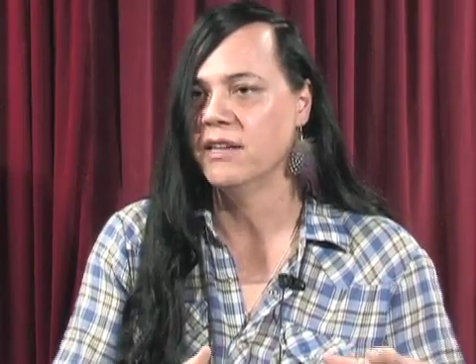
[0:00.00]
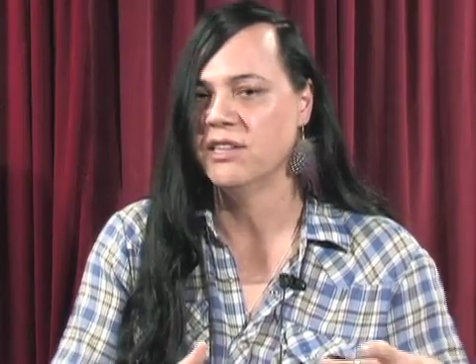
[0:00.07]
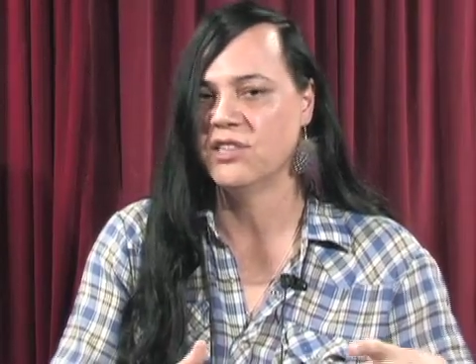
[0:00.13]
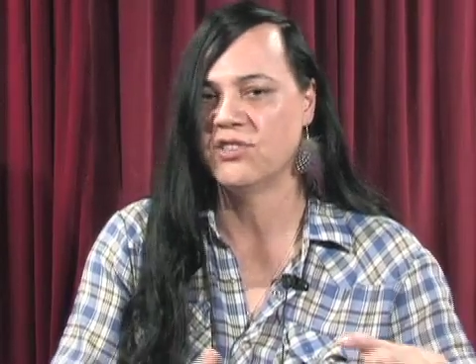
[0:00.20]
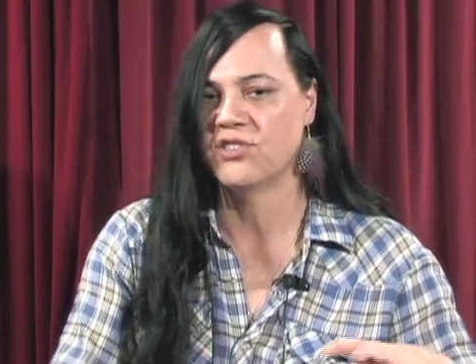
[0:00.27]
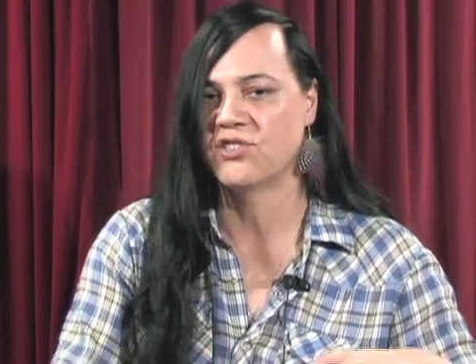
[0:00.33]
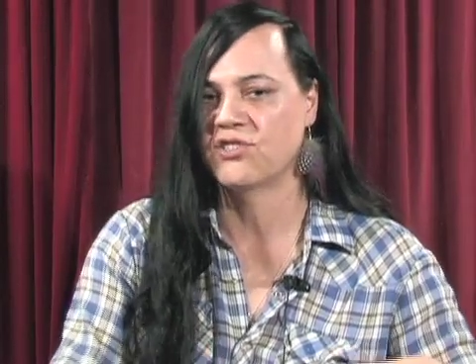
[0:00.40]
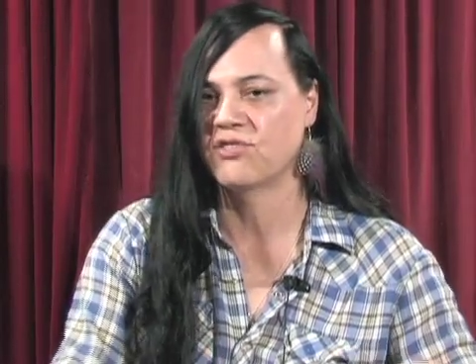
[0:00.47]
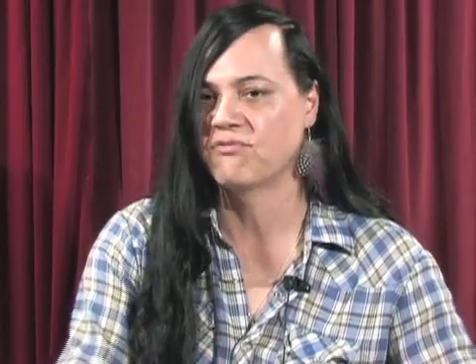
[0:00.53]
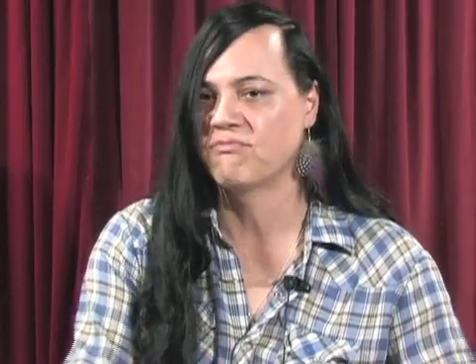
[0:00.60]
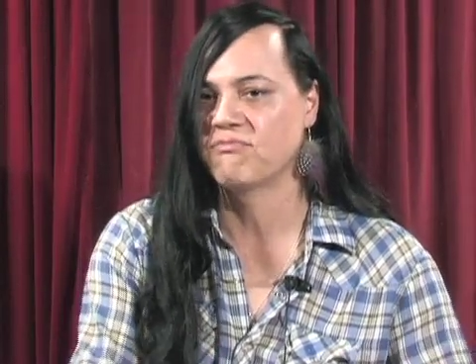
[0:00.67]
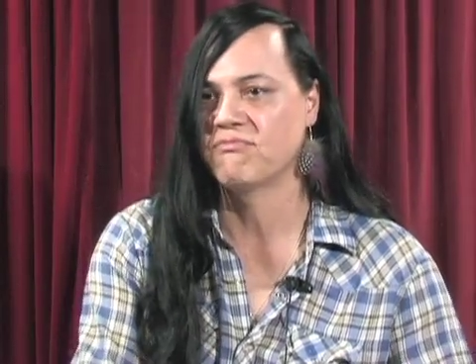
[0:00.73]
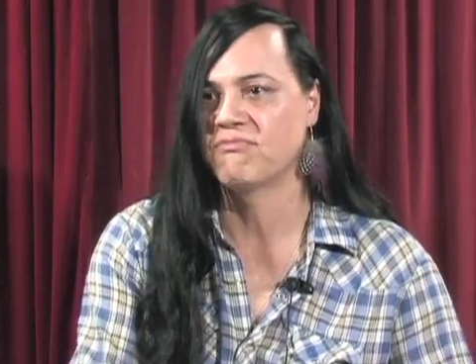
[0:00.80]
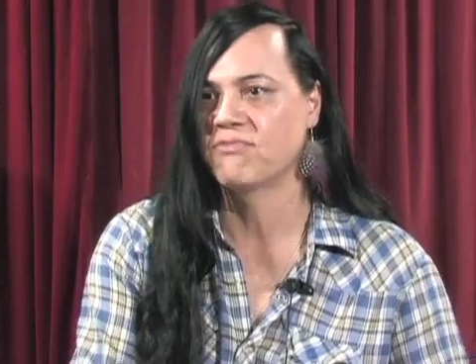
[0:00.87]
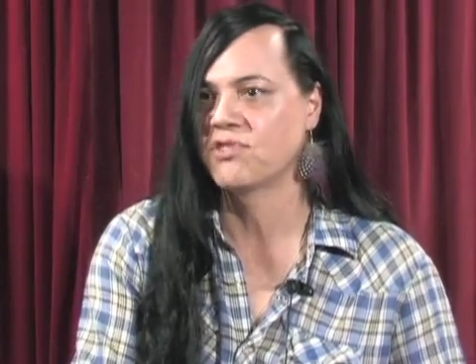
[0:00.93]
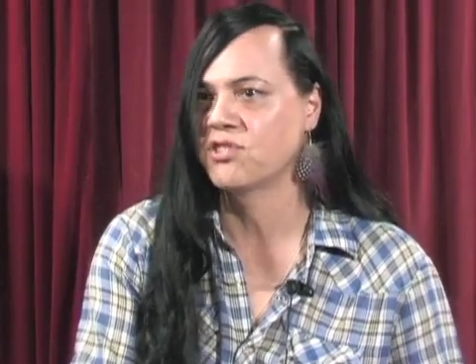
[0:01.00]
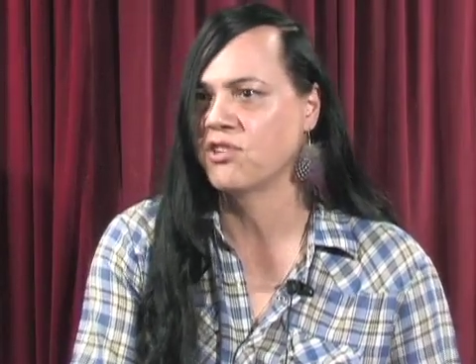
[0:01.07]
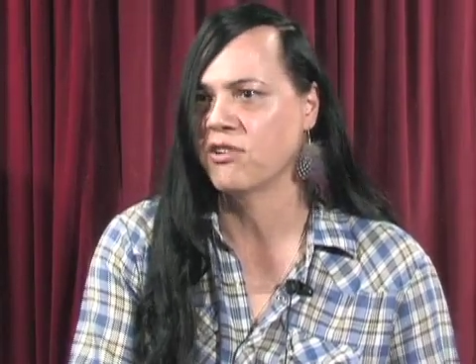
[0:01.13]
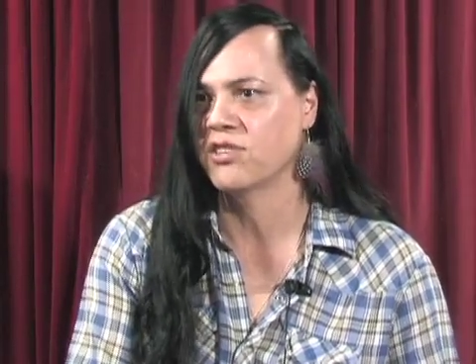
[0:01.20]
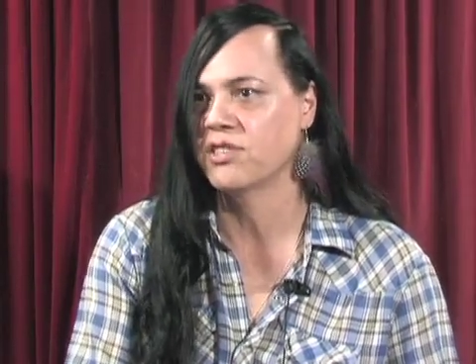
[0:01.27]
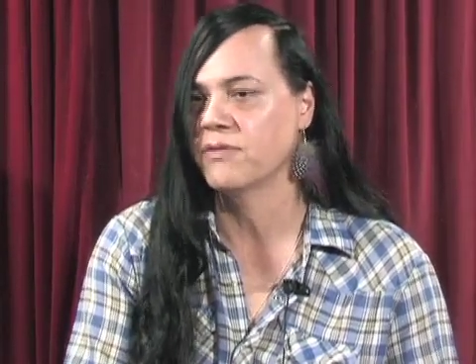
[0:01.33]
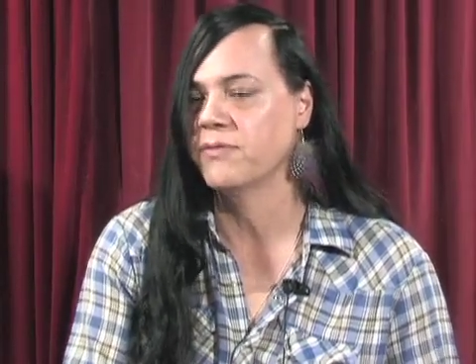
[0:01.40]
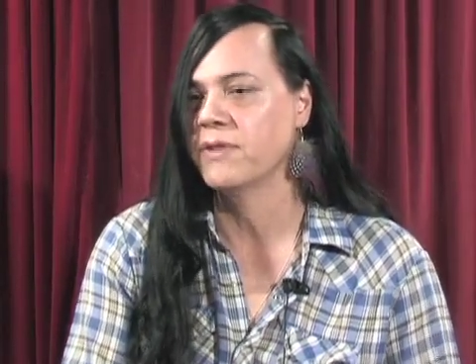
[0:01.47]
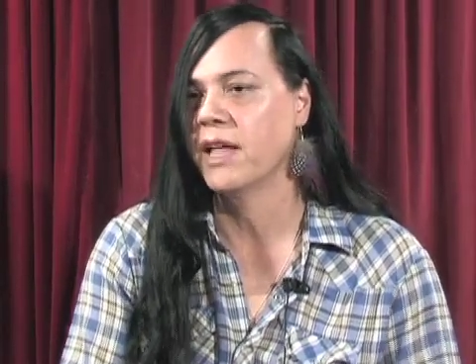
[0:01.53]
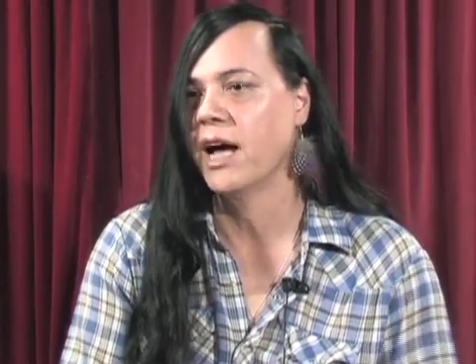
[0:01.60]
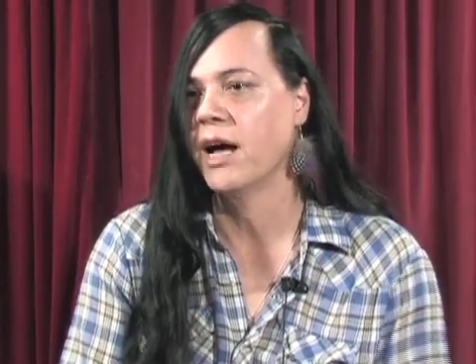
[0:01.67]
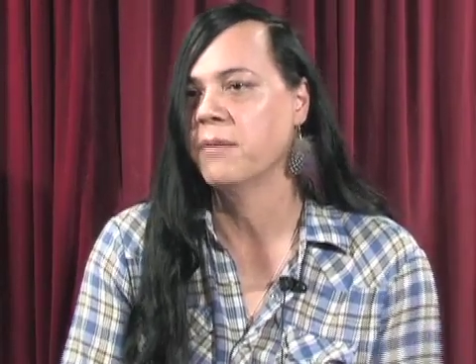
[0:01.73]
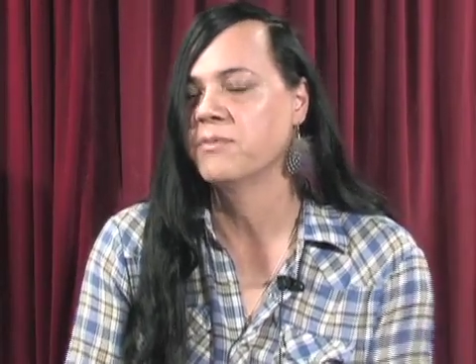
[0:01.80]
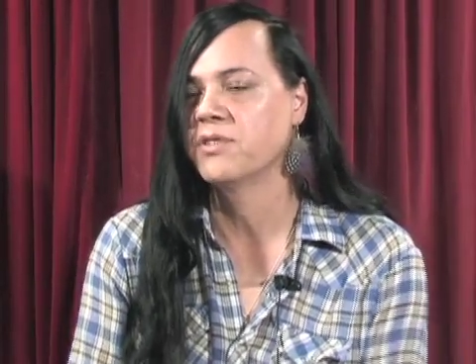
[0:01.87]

it just starts to flop.